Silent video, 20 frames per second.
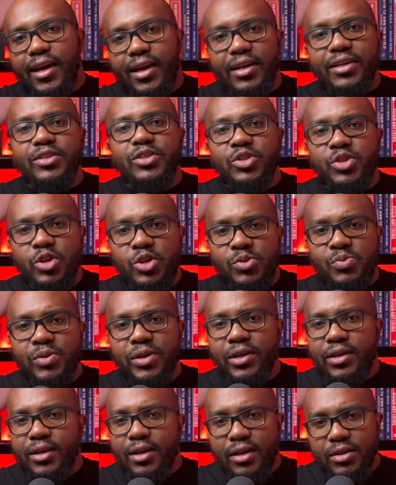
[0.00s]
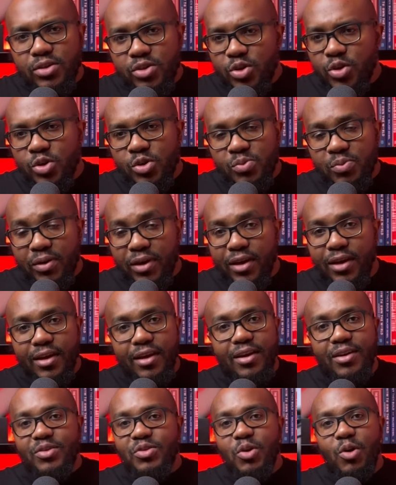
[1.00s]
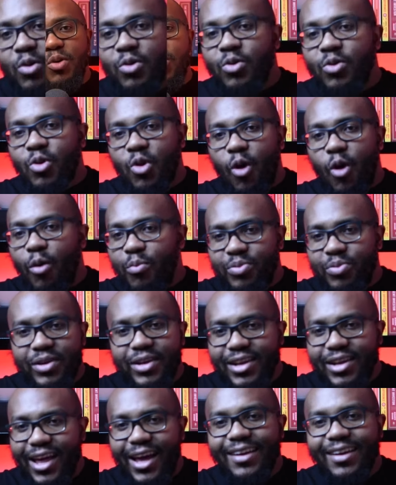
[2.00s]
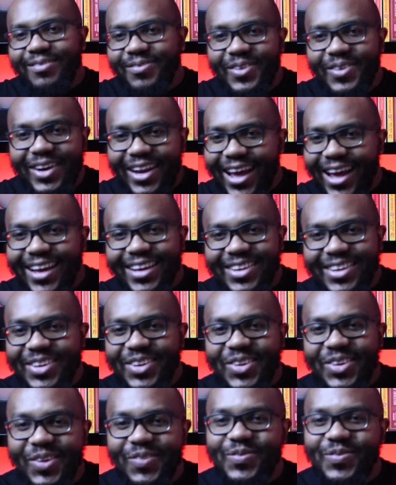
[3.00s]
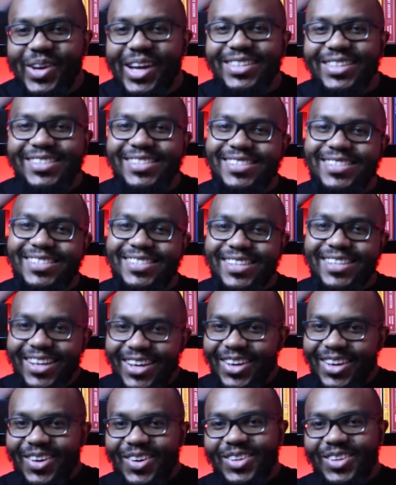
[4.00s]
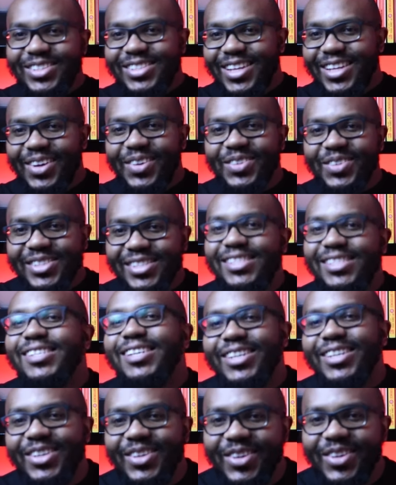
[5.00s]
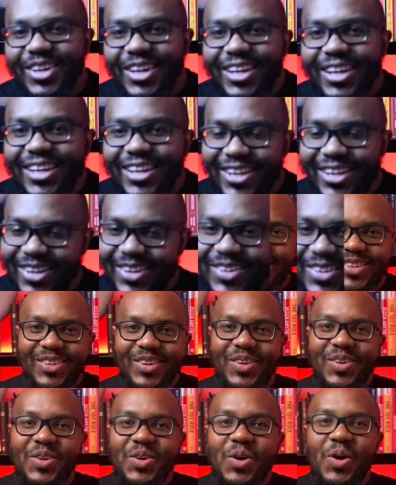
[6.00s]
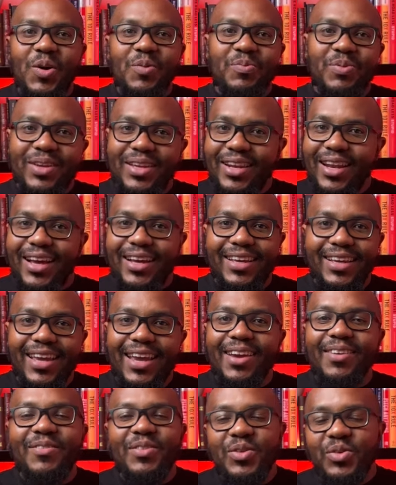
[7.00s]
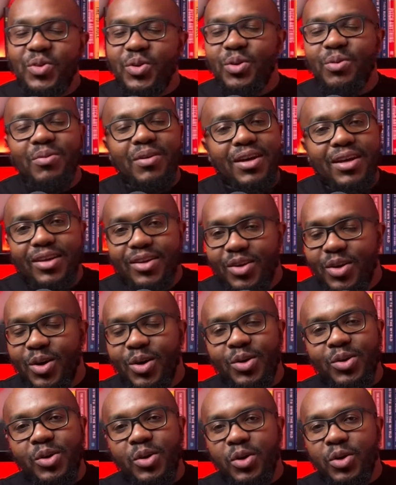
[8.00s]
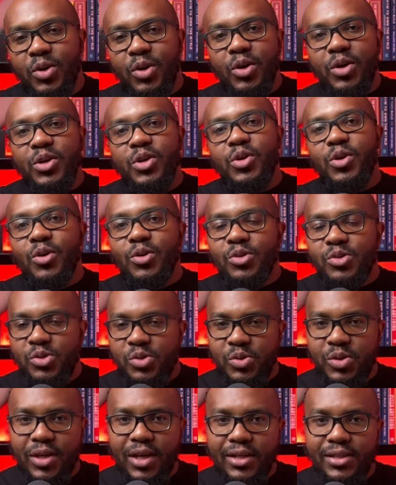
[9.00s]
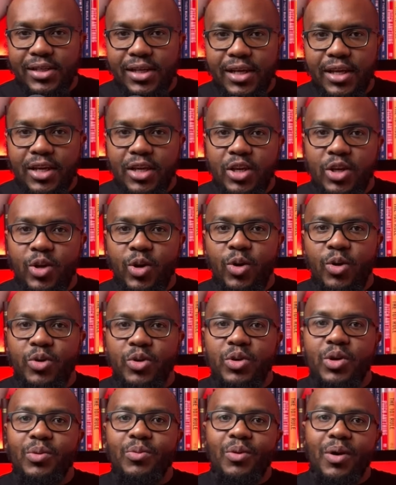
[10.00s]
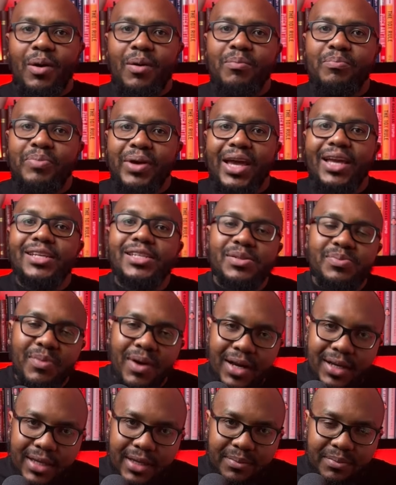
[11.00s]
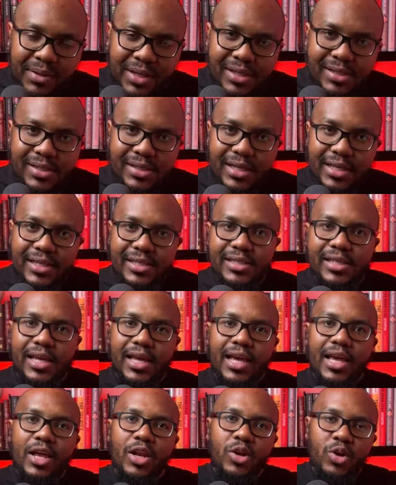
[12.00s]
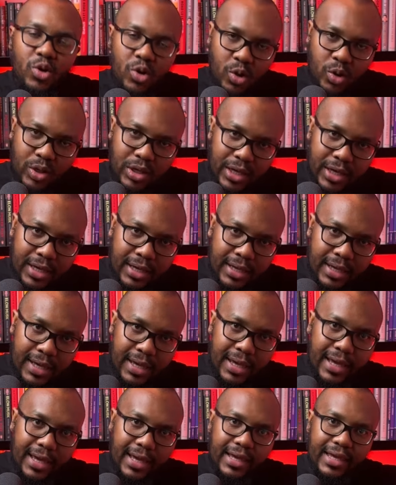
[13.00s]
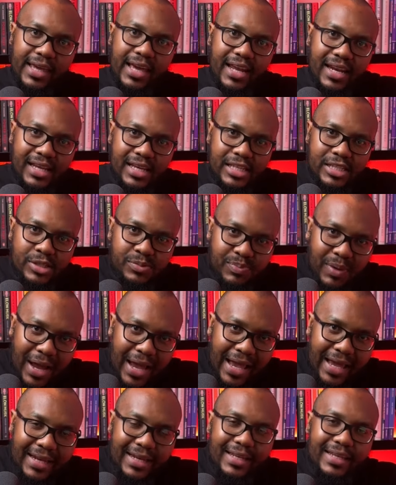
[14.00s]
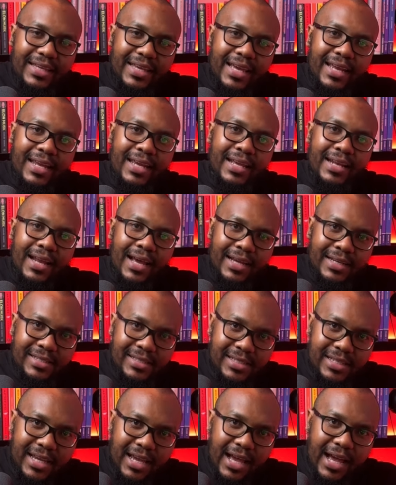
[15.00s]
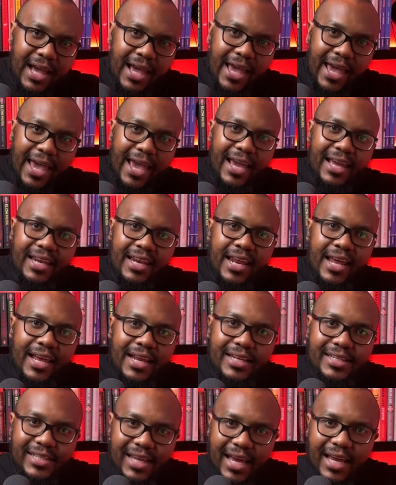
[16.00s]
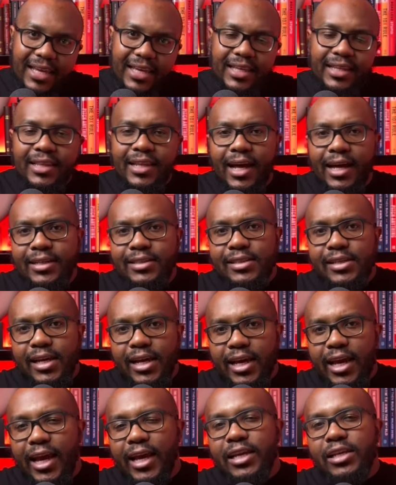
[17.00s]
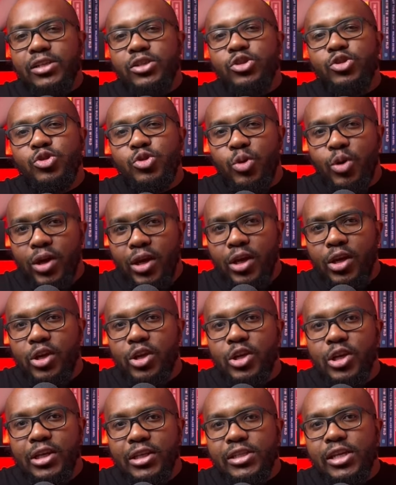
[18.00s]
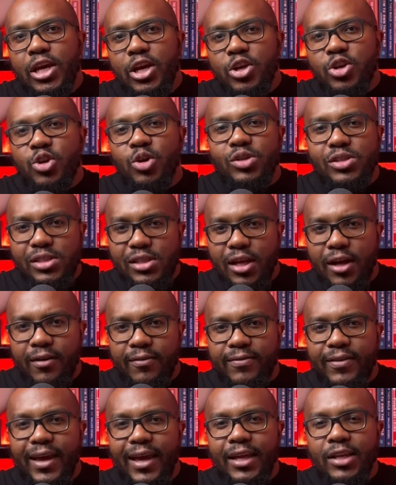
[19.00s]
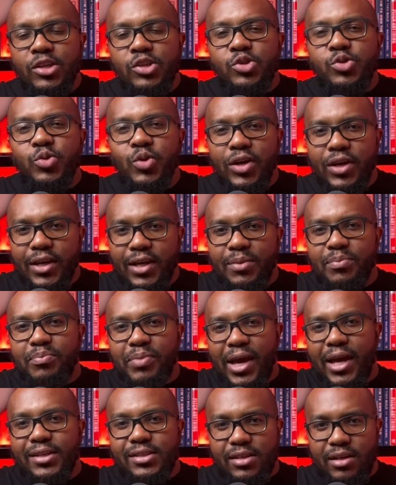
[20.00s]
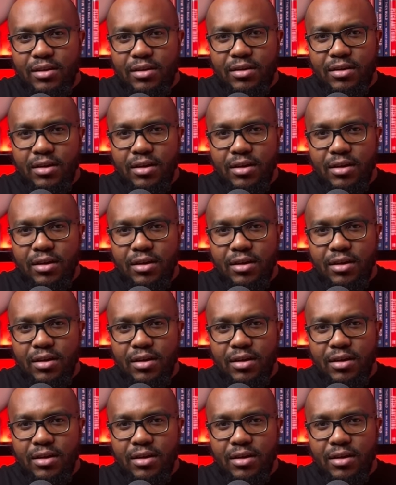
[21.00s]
Excuse me, don't copy like for like your competitors, because they will see you. Don't copy like every rule. No, you don't do that. Benchmarking means is looking, getting inspired, getting an idea, and taking that and doing it yourself and doing it better.